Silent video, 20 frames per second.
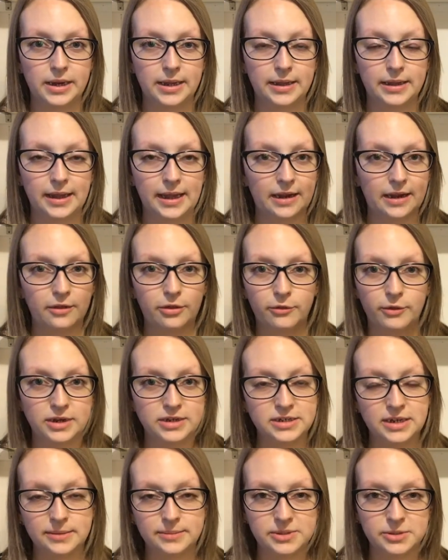it like three
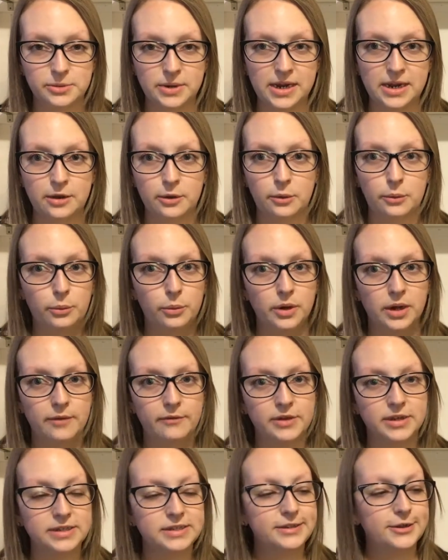times a week or whatever.